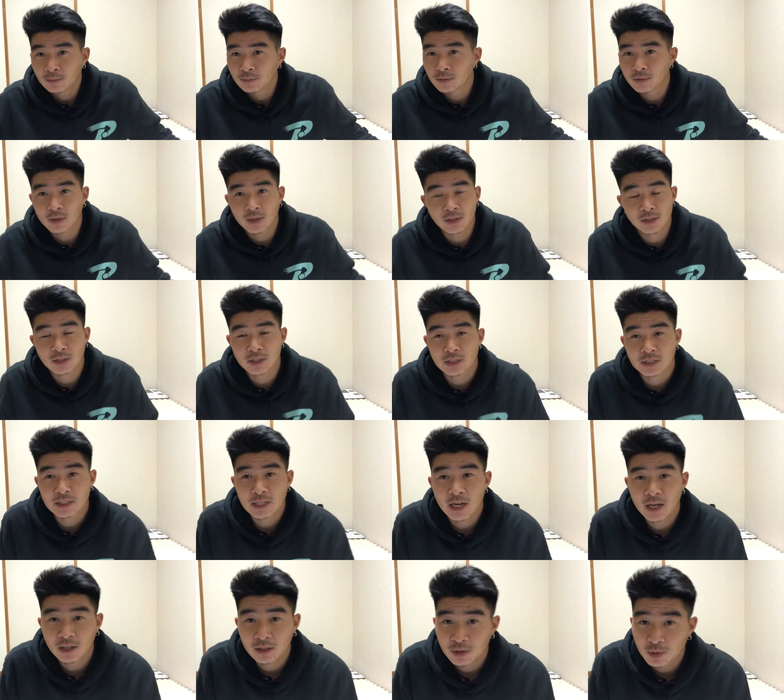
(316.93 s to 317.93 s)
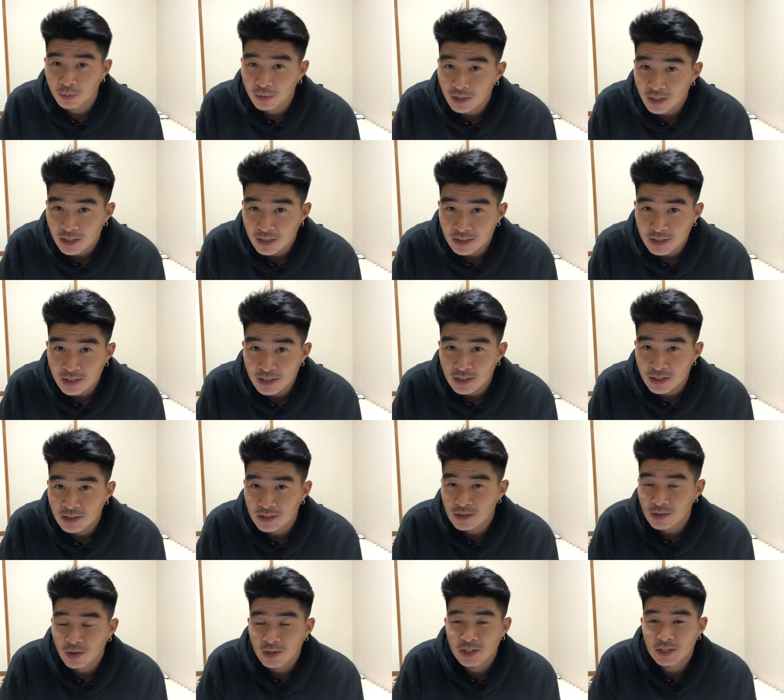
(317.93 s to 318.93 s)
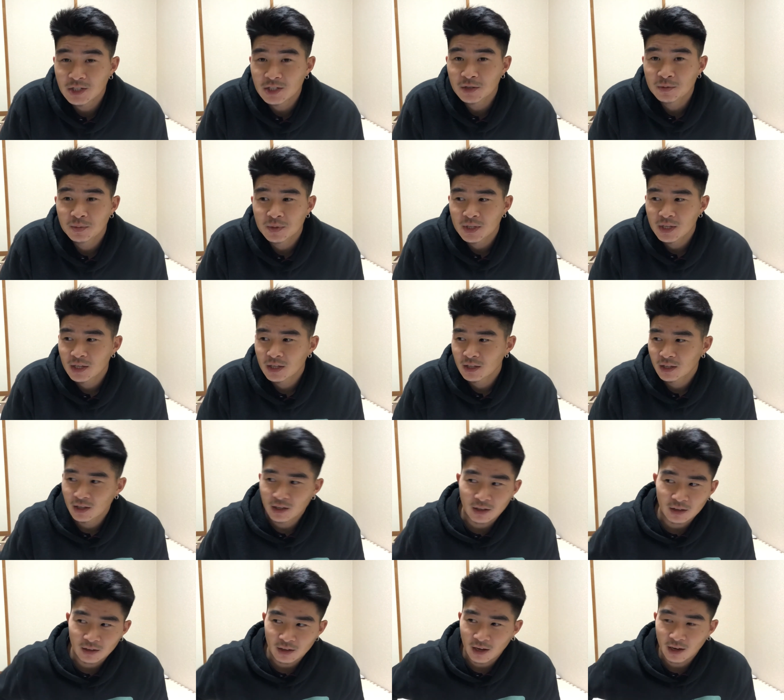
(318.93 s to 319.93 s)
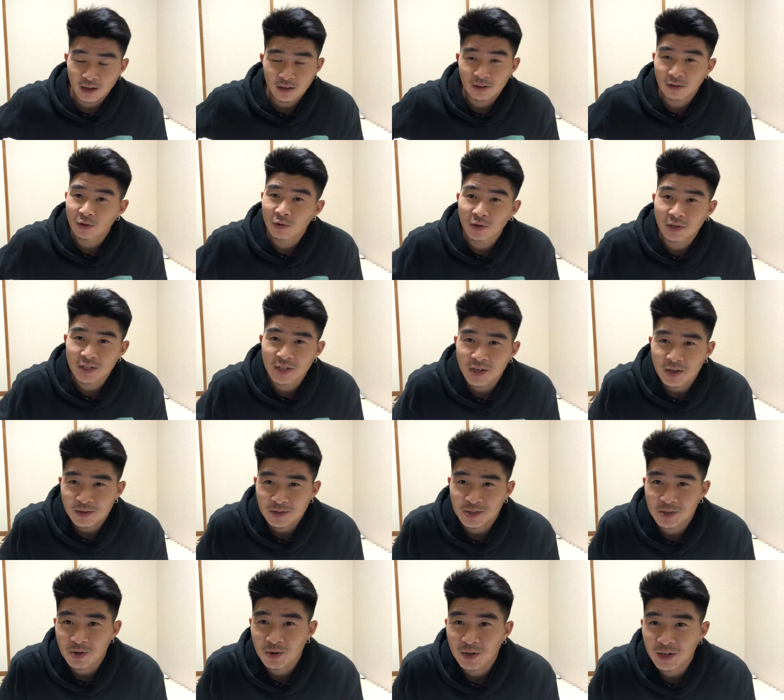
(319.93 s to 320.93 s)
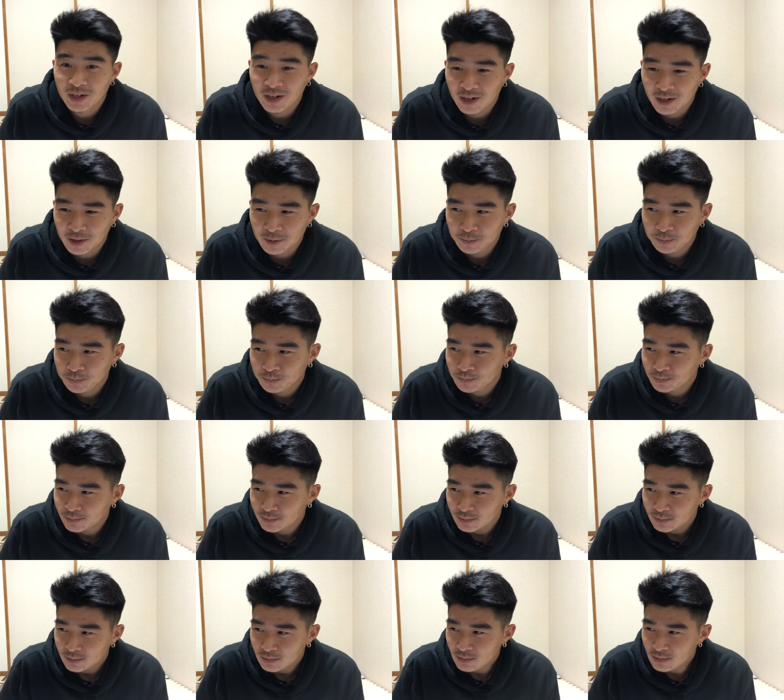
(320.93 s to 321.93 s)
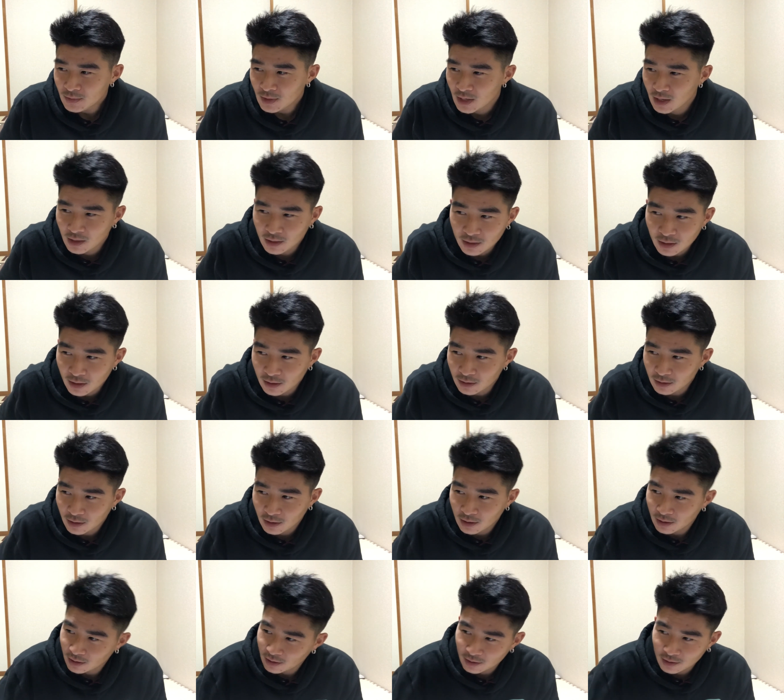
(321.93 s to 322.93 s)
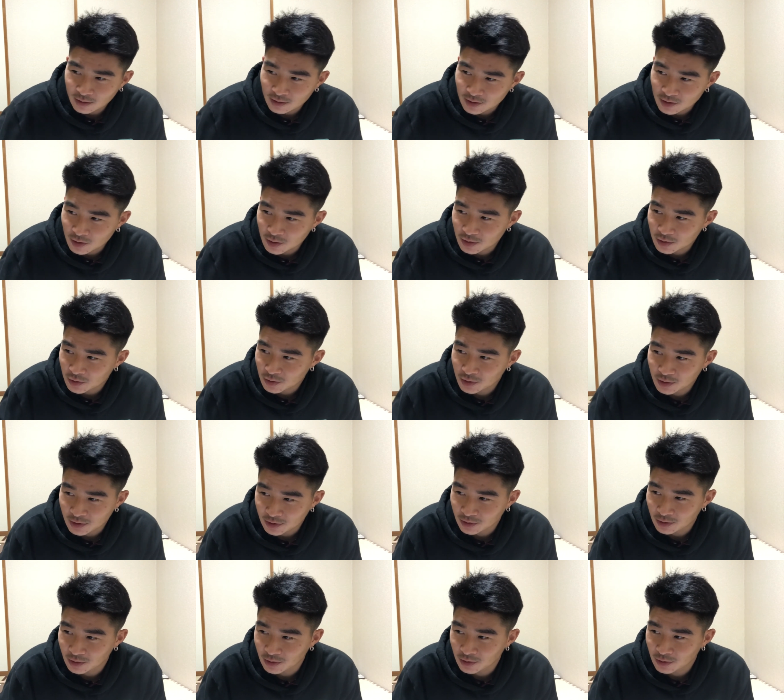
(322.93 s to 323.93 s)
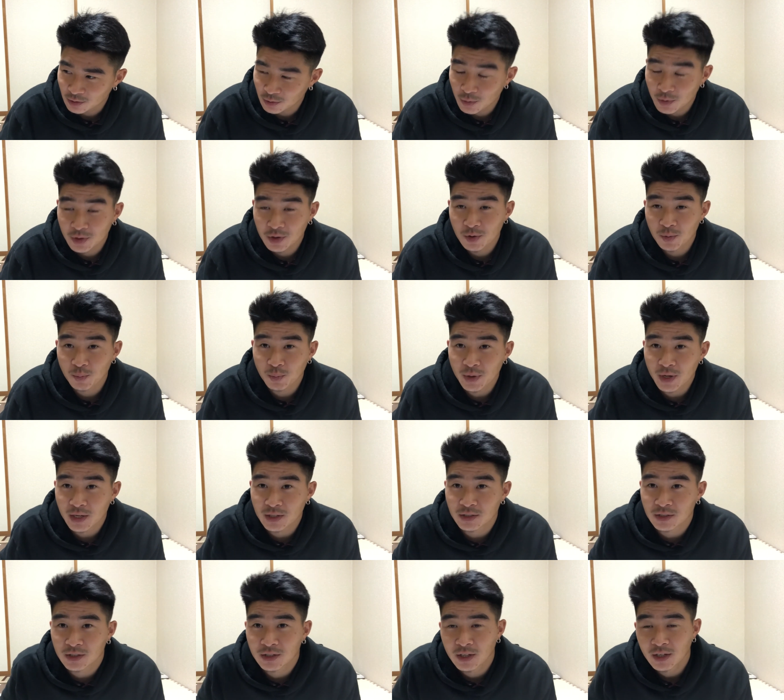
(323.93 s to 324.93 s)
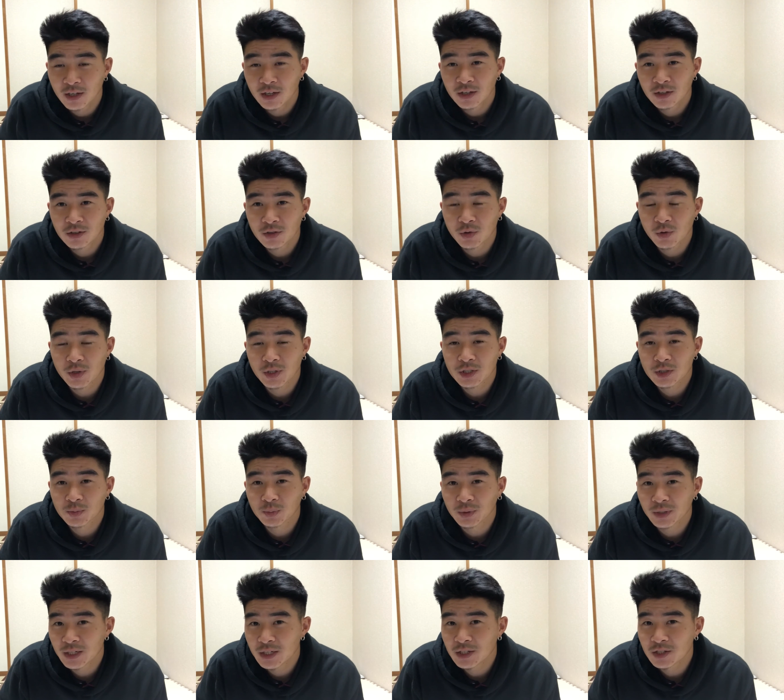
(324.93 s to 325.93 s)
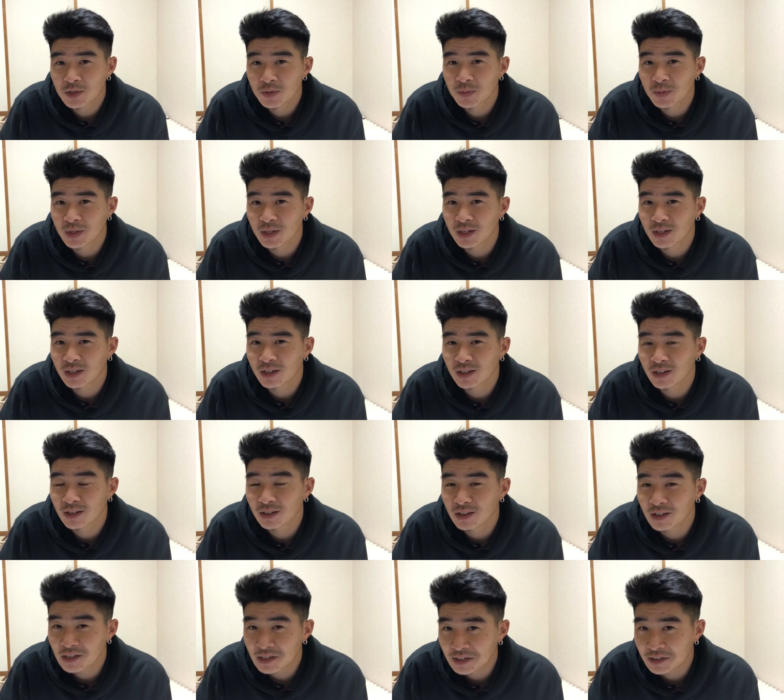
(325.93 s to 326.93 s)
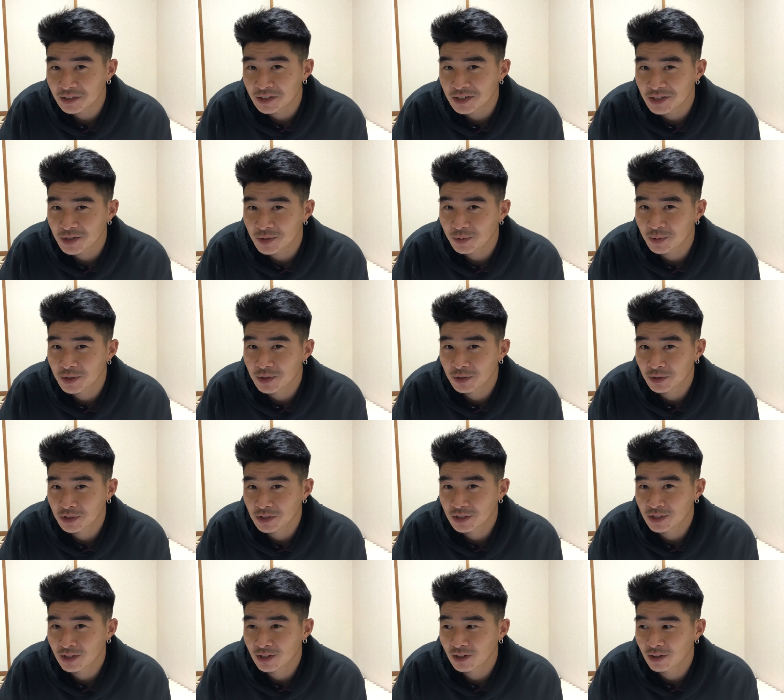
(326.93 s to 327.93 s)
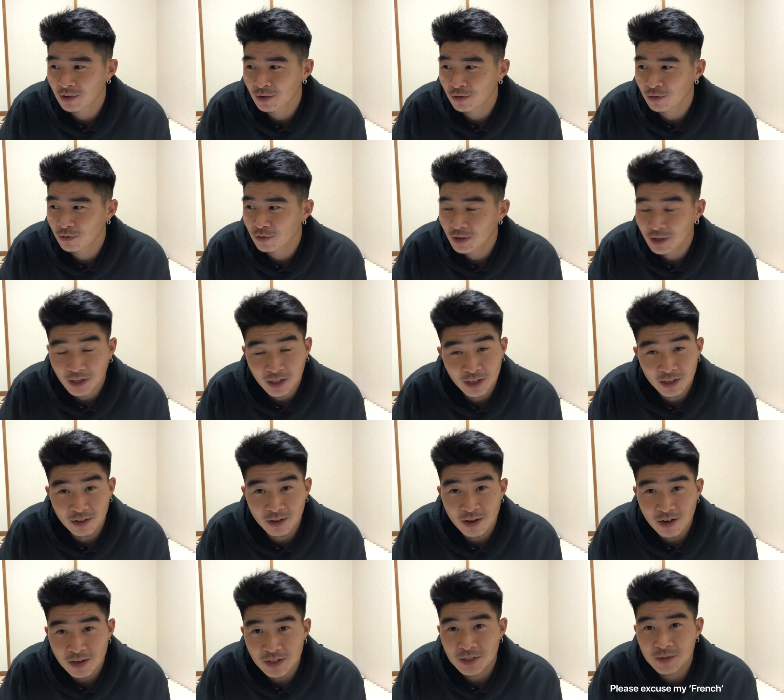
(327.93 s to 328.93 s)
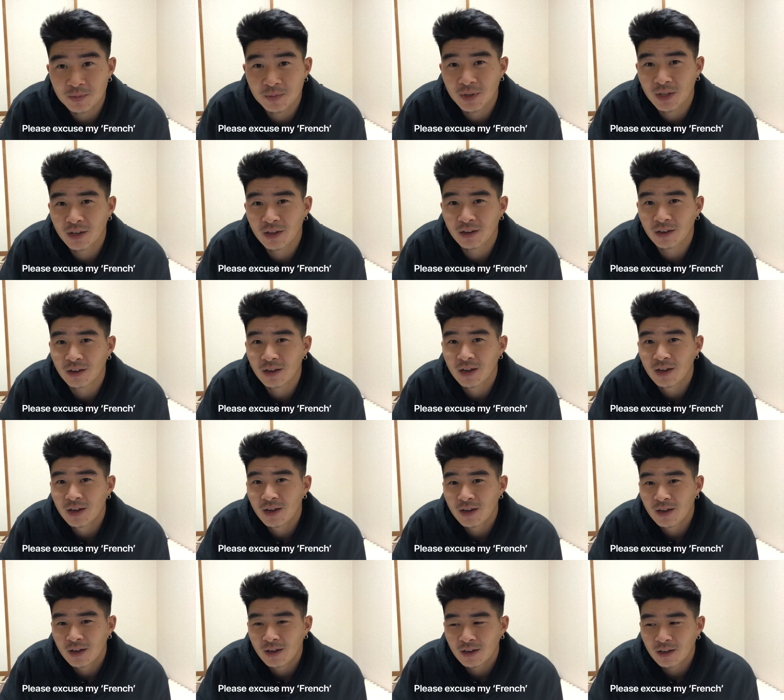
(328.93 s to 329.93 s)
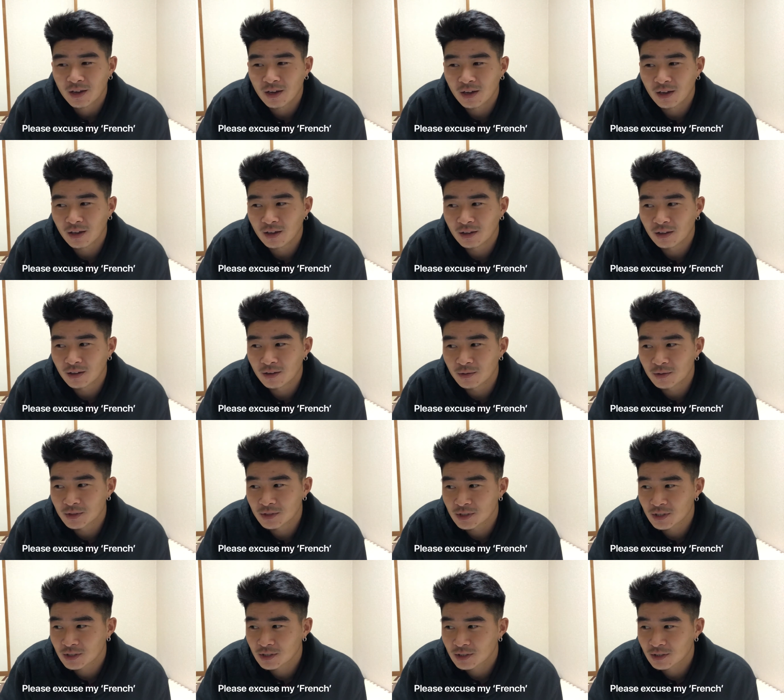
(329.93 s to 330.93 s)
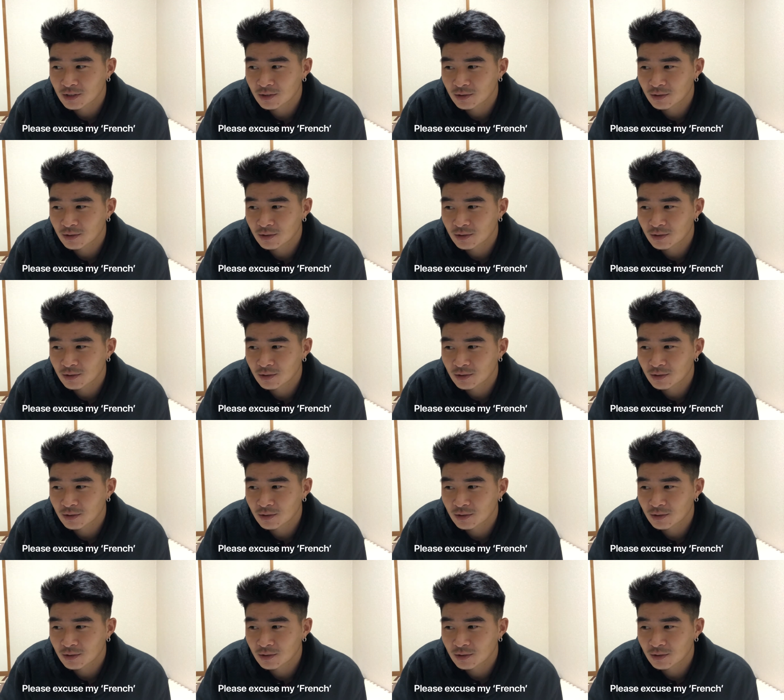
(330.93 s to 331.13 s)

it's exactly what I did. So I jumped in, and I had no idea what was going on, and then the students were doing their best to explain to me in English, which was a fucking awesome thing. And it was just